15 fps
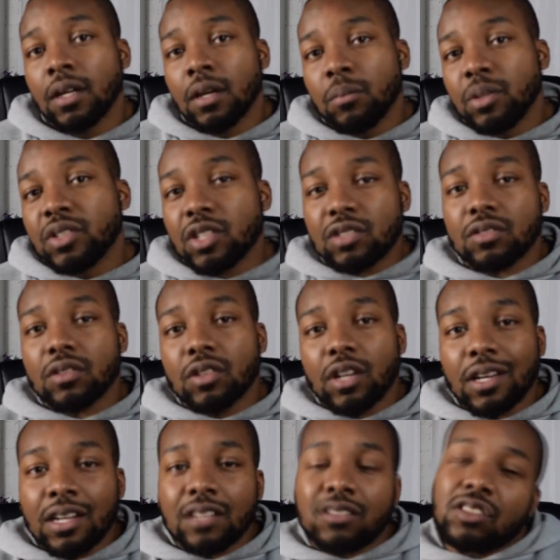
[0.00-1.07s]
But just
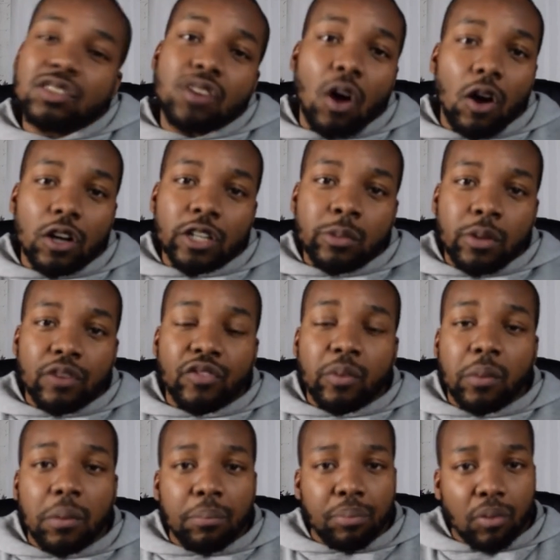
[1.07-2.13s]
looking at this argument from
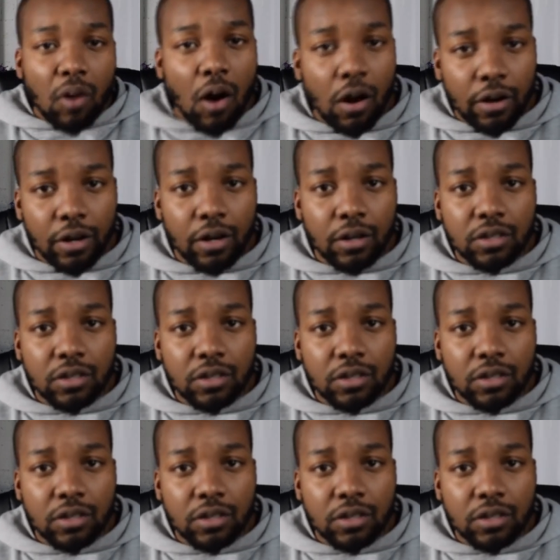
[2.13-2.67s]
a broader